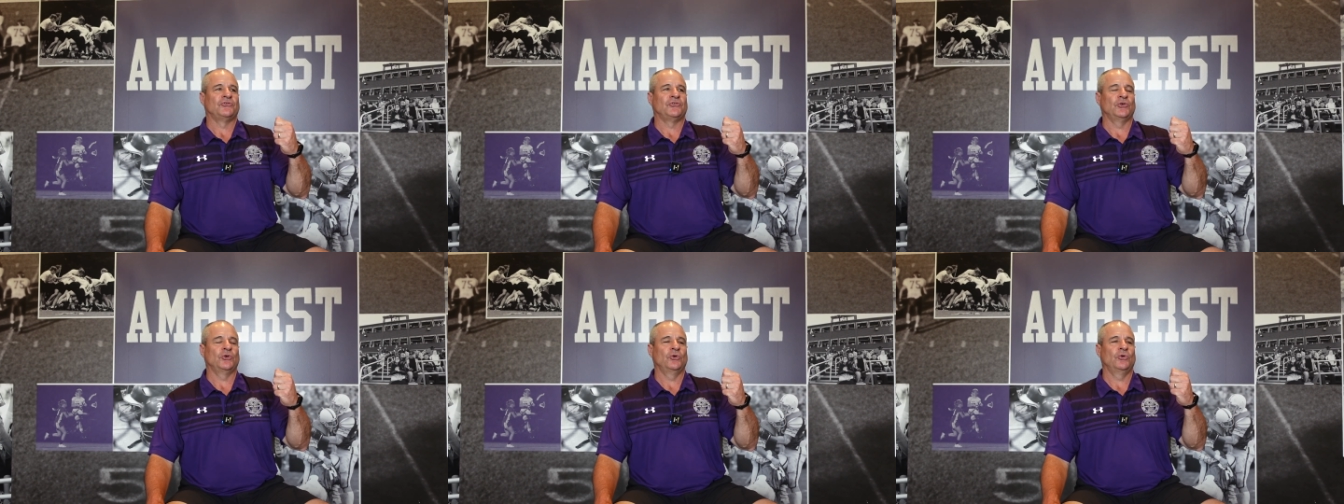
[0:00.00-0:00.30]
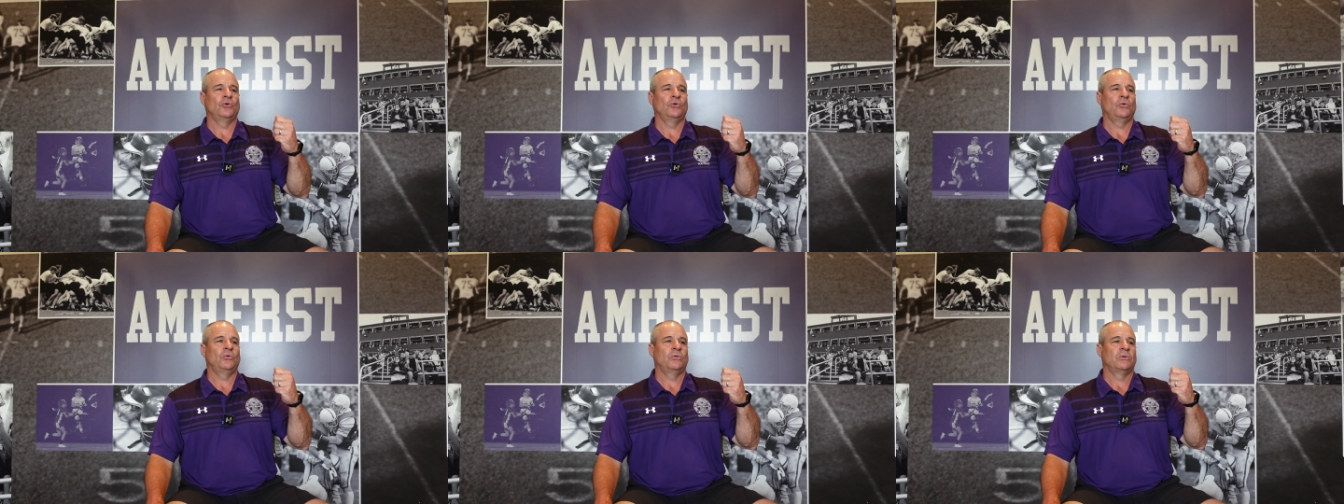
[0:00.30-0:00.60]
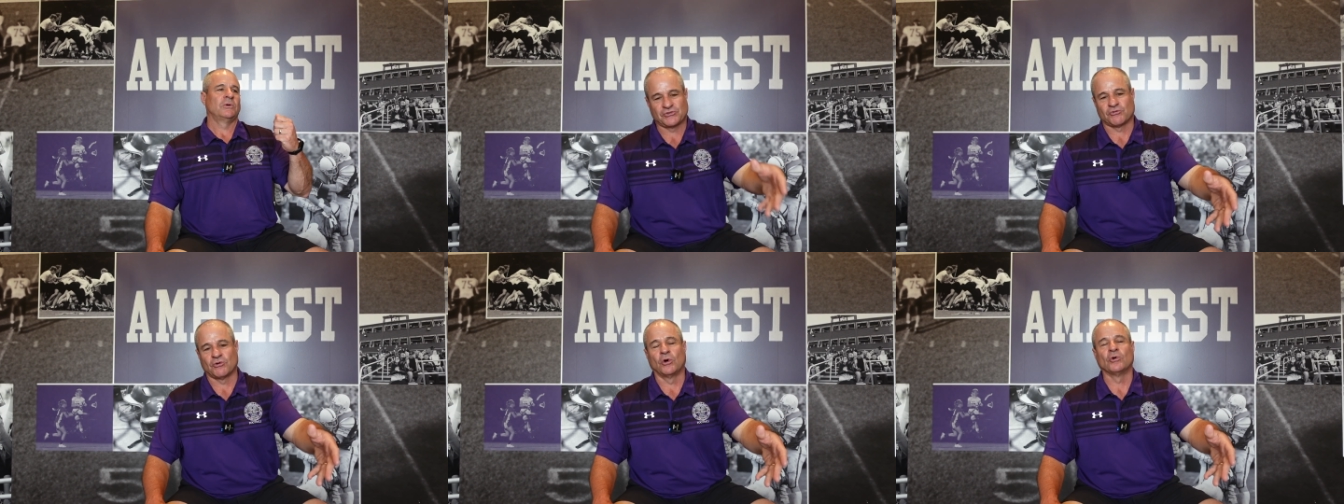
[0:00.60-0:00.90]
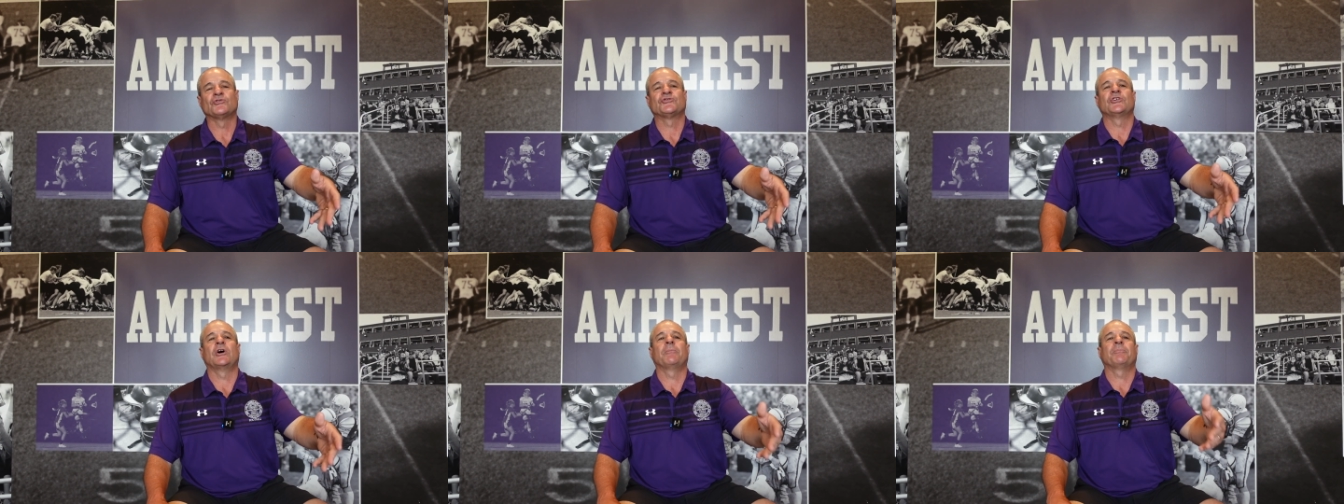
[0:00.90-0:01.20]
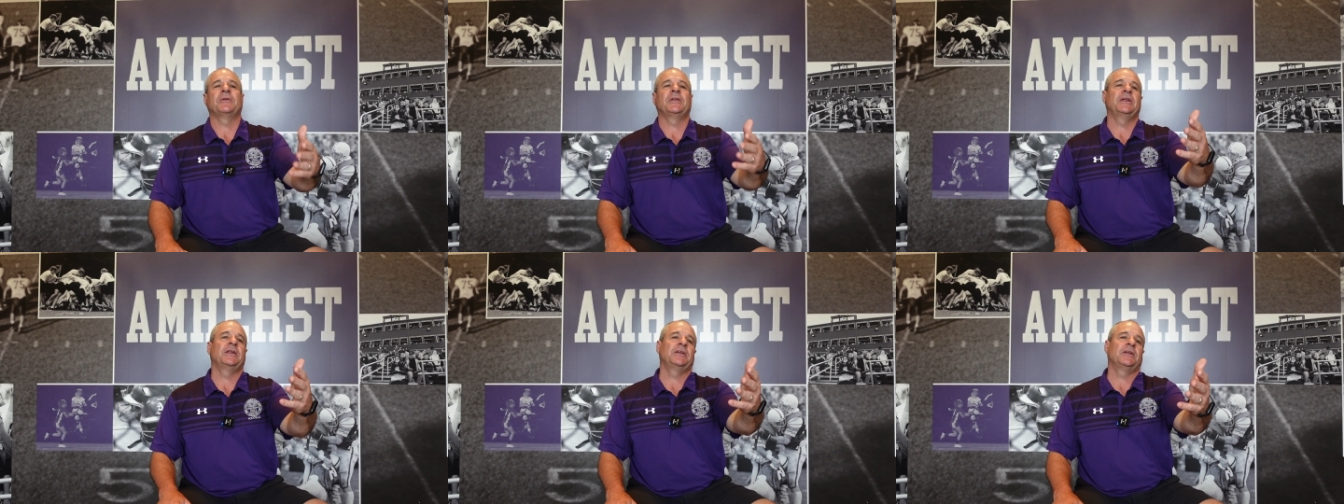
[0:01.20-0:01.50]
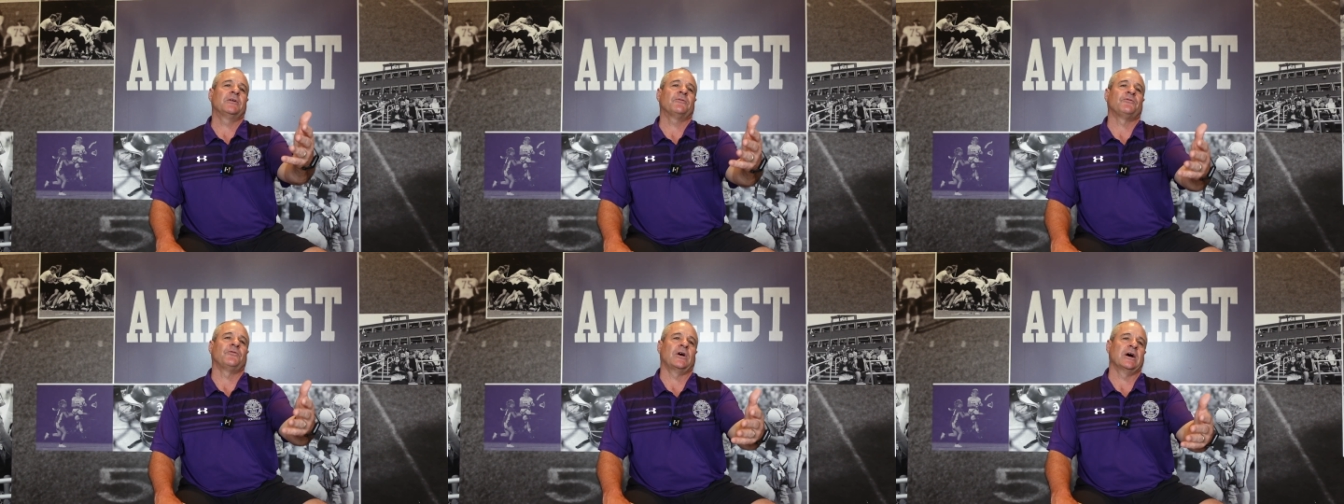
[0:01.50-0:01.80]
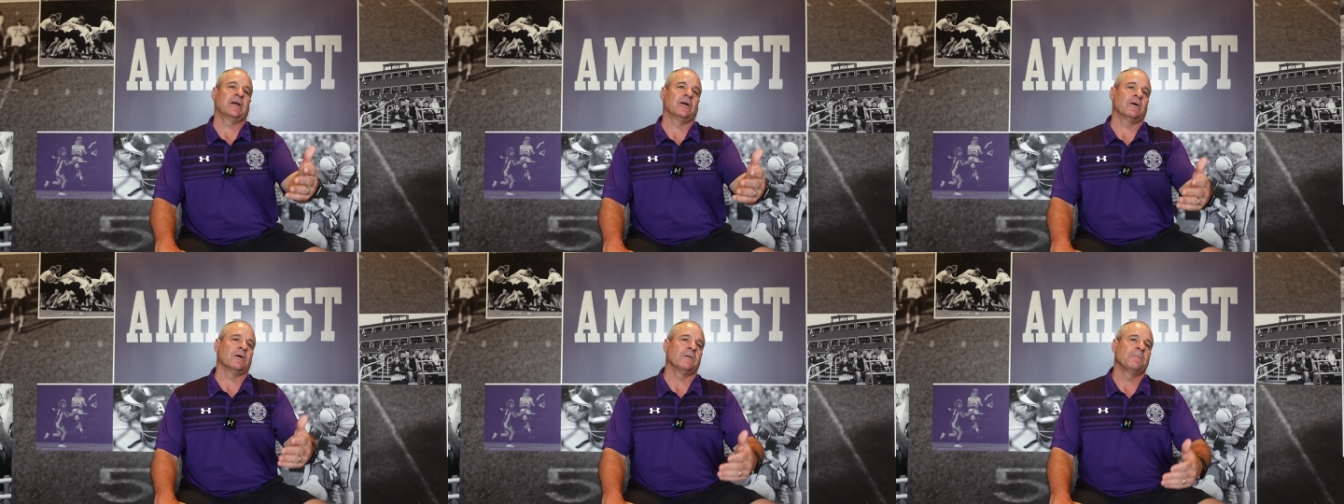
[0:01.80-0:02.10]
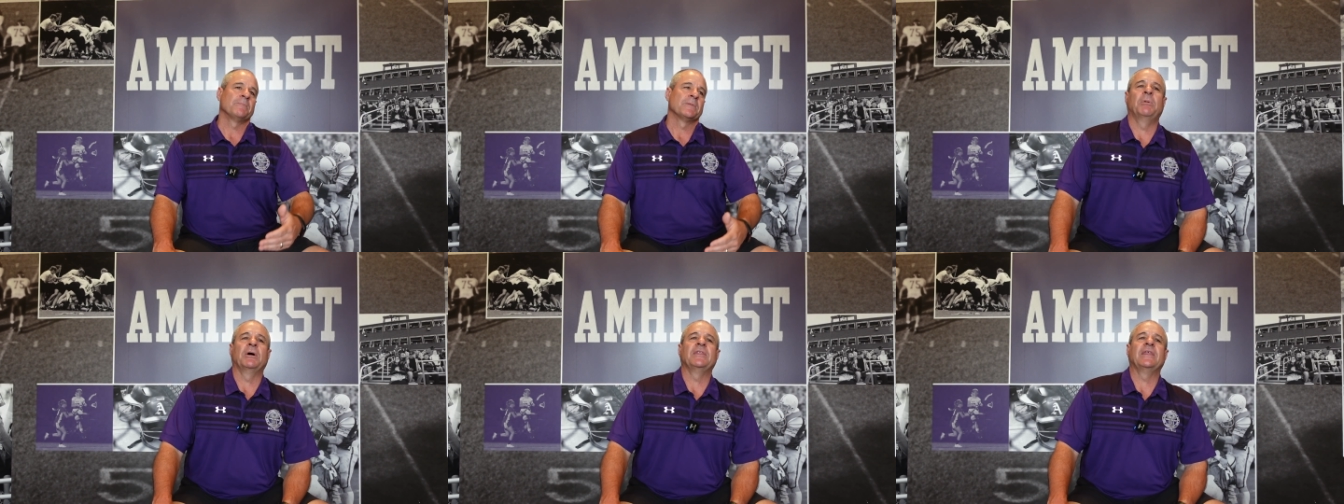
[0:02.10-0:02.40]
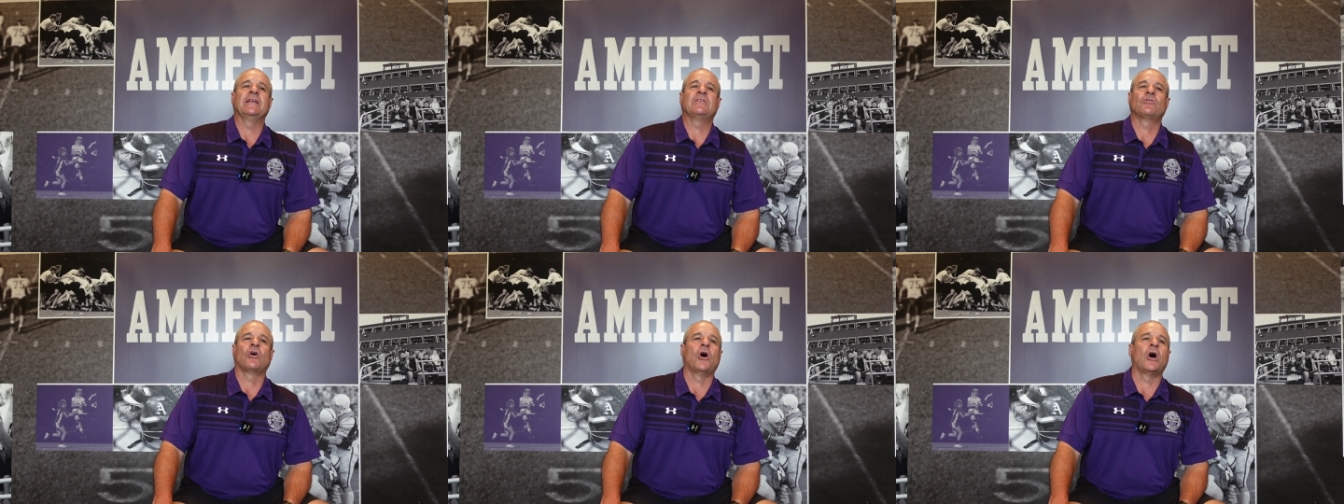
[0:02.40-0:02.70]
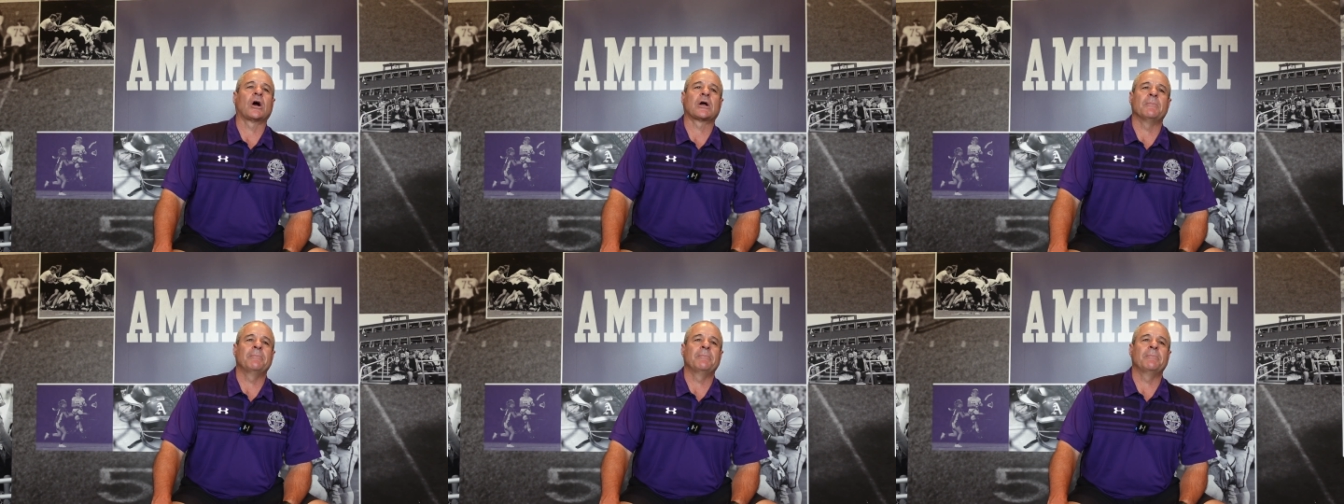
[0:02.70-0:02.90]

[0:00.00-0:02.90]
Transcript: to throw something into the fire, but they talk